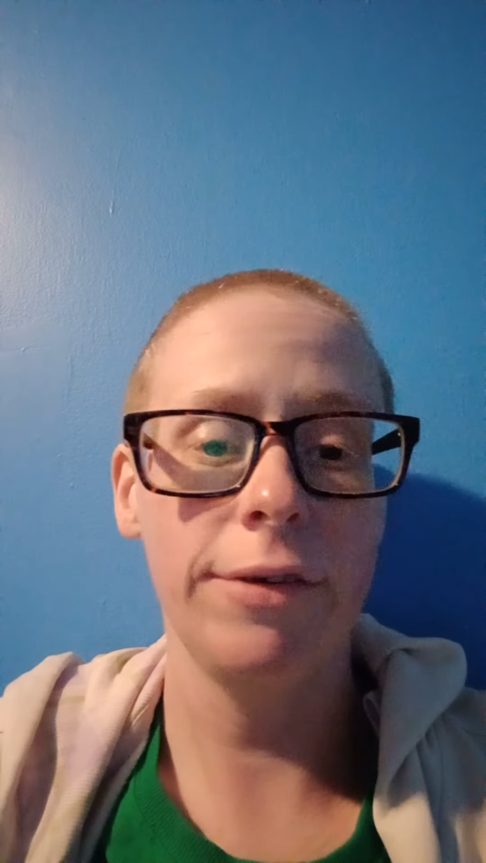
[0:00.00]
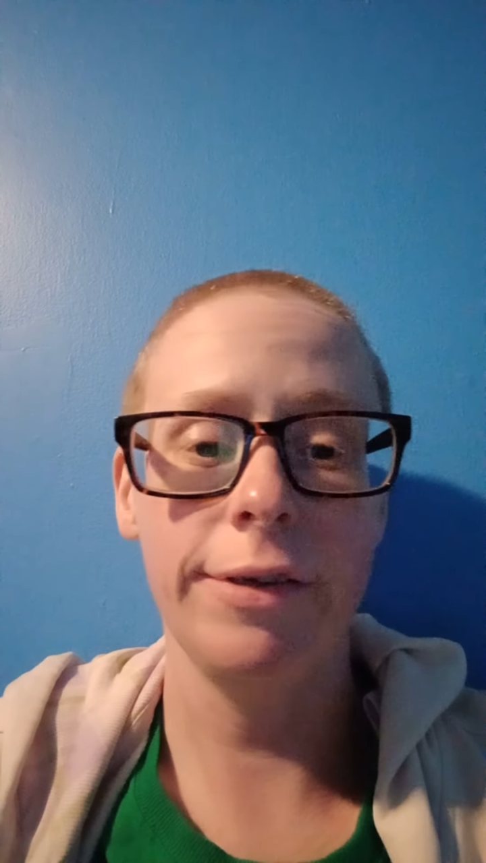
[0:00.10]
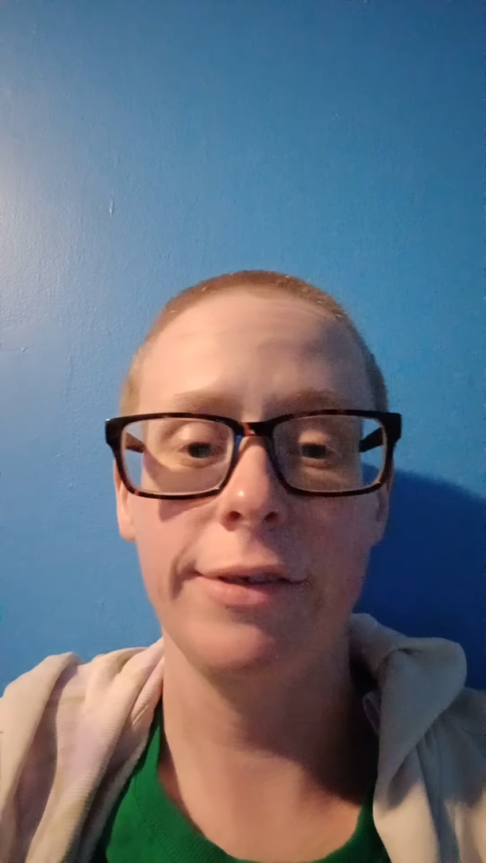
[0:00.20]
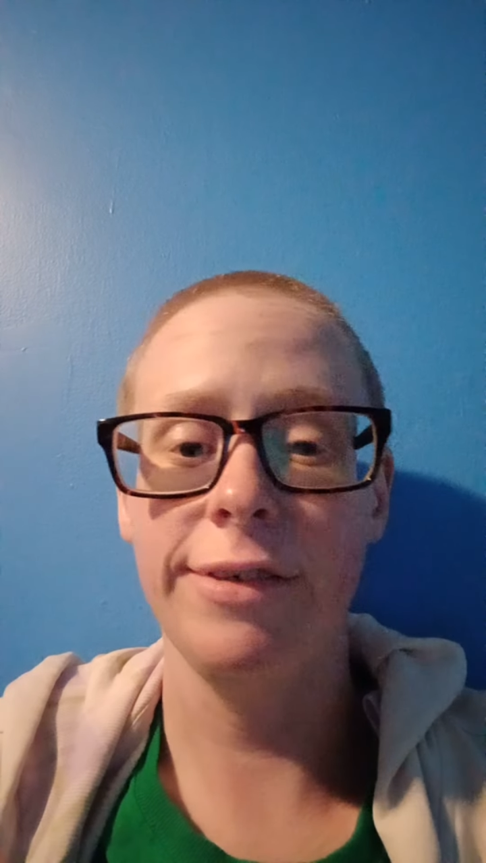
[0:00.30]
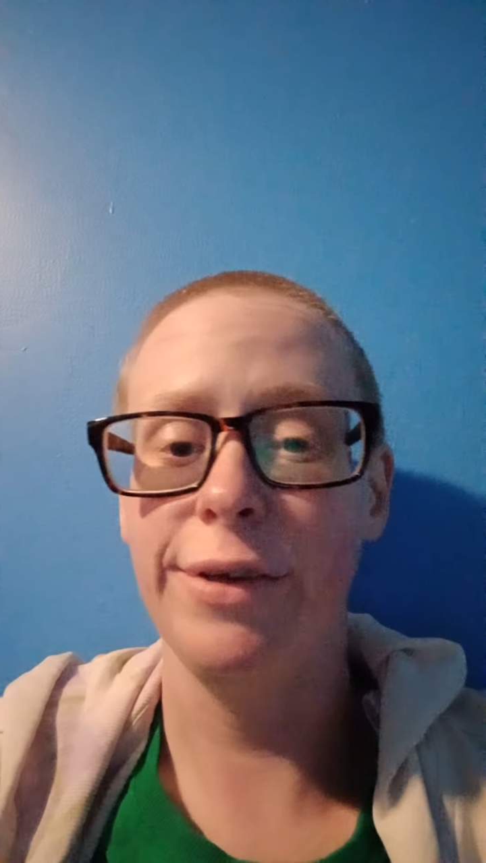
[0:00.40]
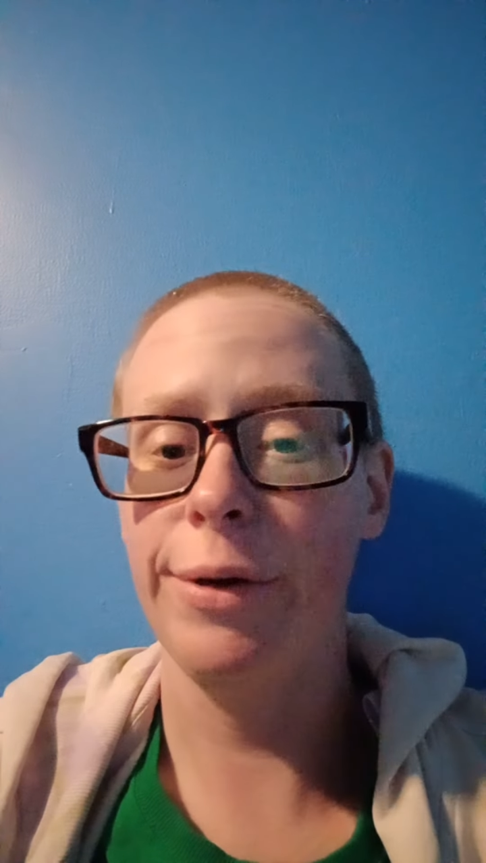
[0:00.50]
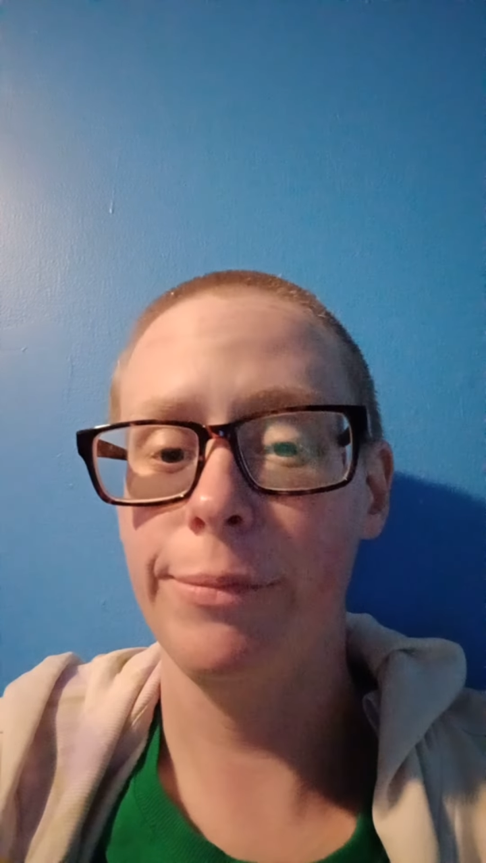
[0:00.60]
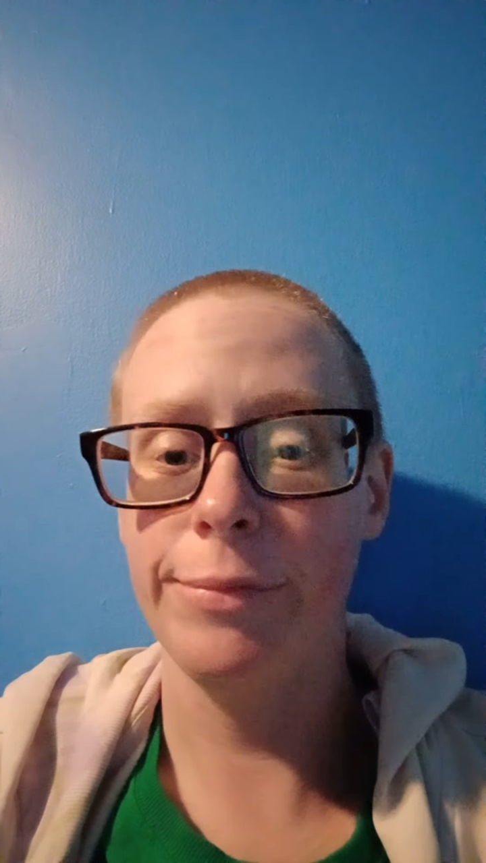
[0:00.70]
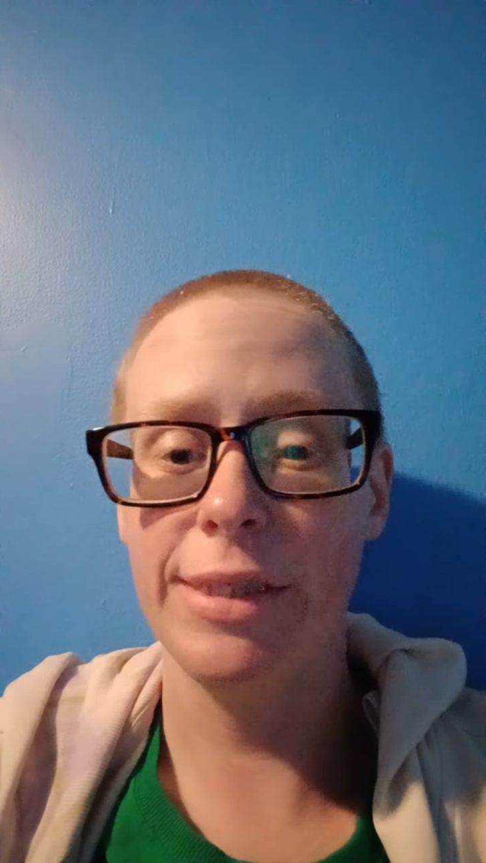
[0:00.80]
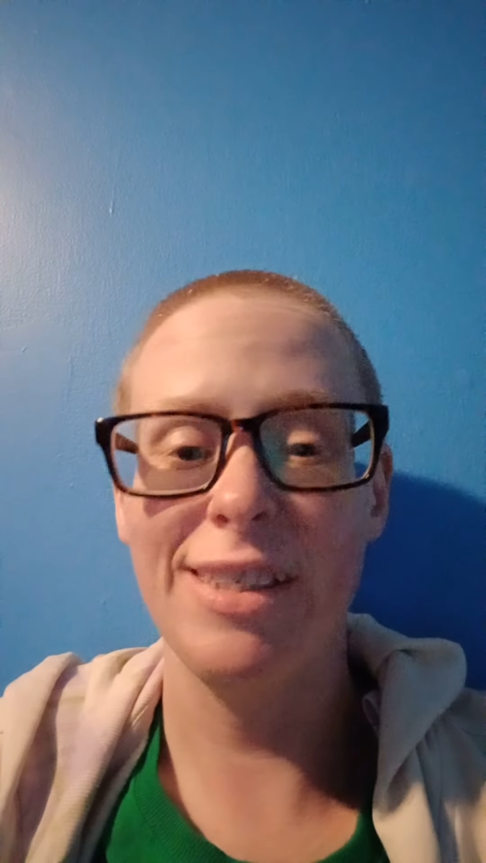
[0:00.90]
and
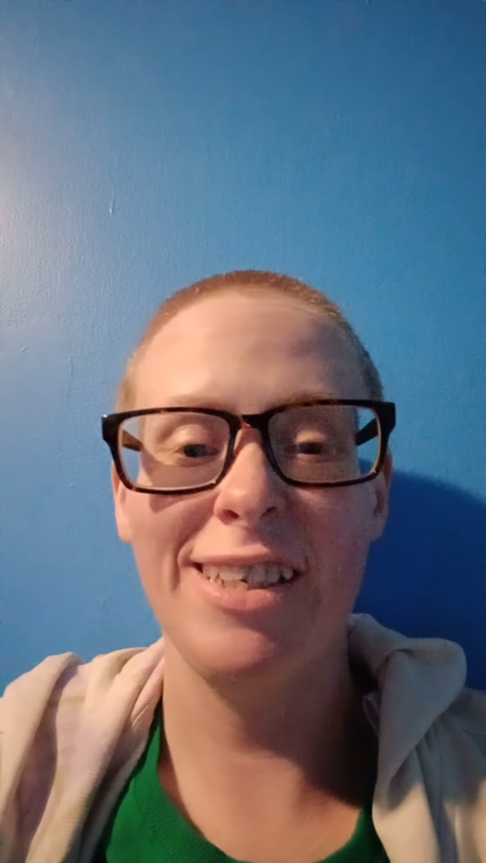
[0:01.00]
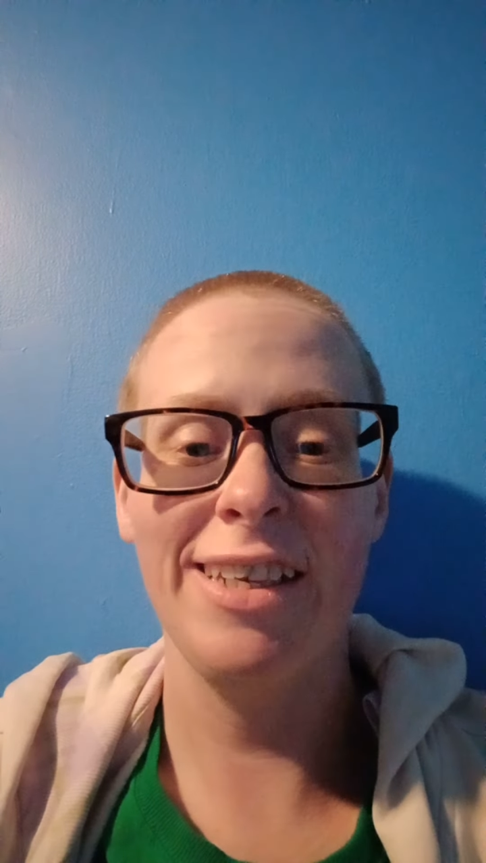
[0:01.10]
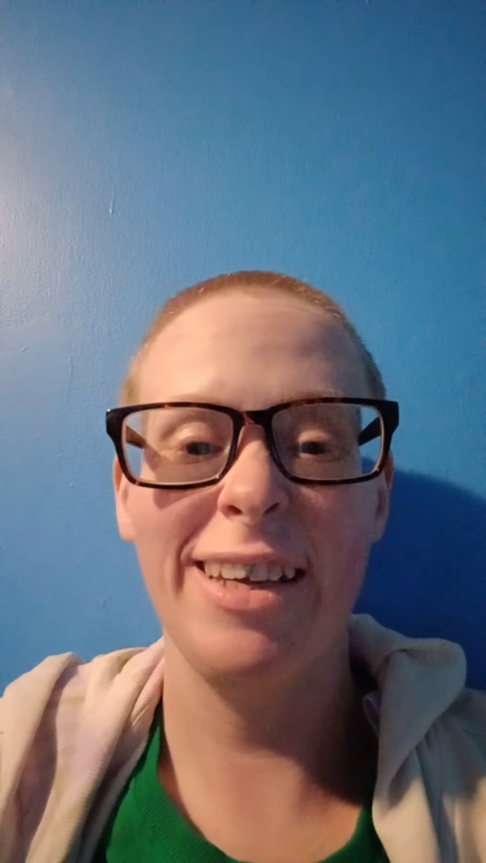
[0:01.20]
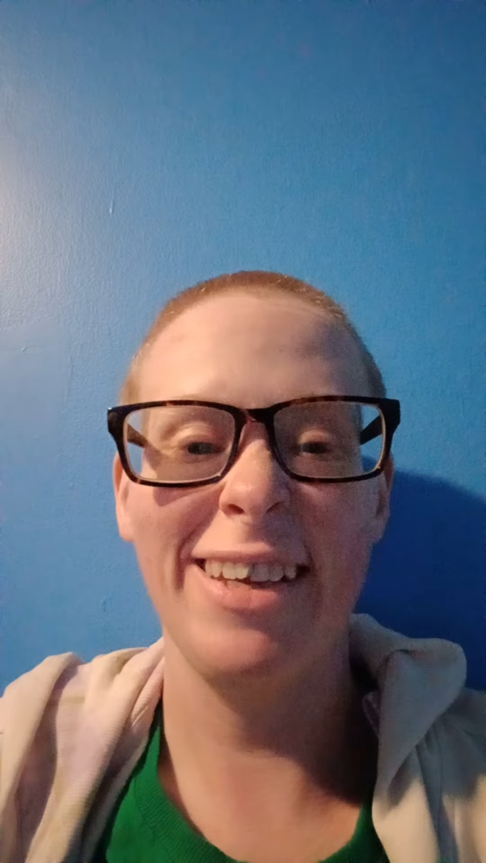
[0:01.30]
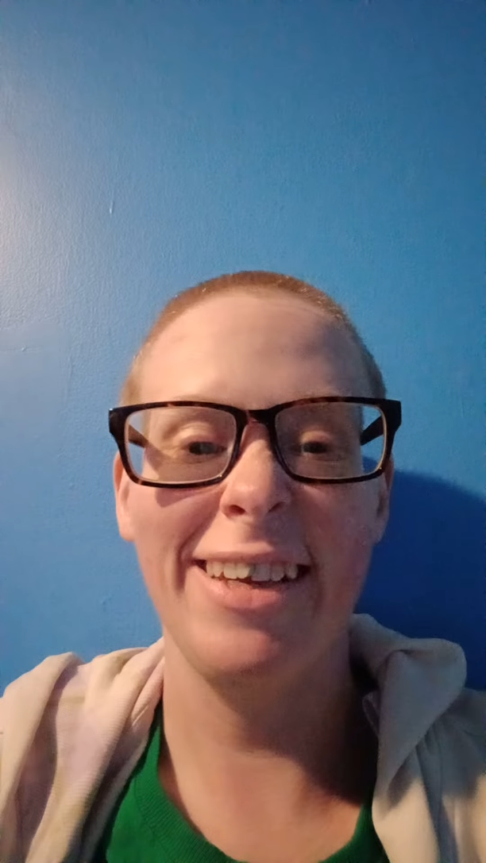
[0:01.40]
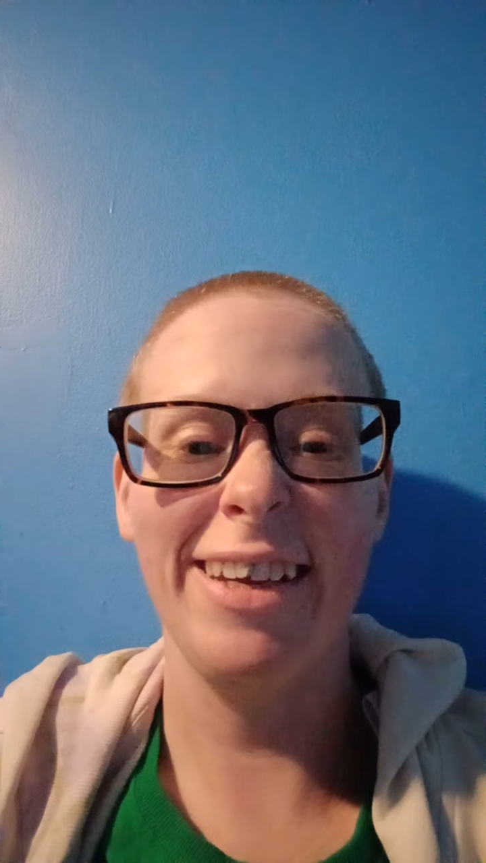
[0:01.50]
gums today.